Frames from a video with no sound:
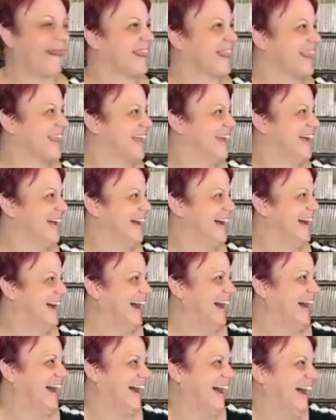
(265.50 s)

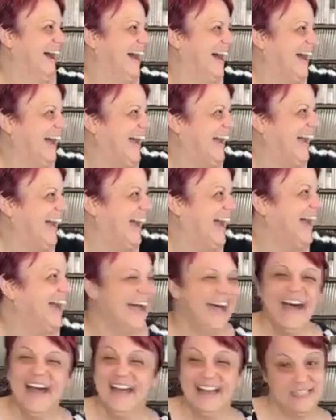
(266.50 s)

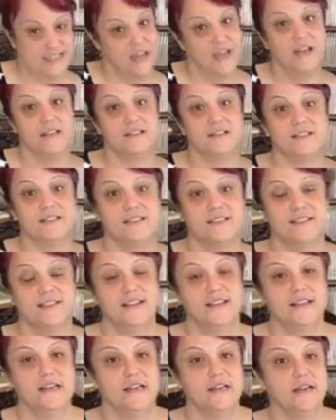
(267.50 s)

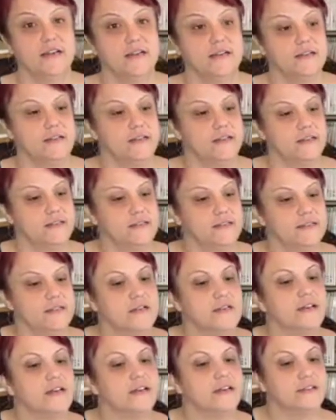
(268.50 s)

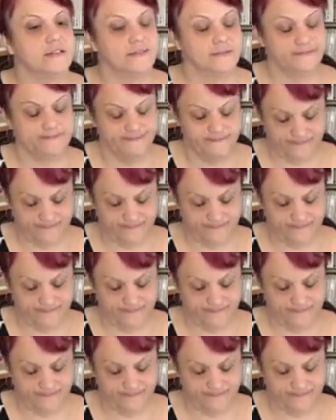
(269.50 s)
No words are spoken by the person on screen.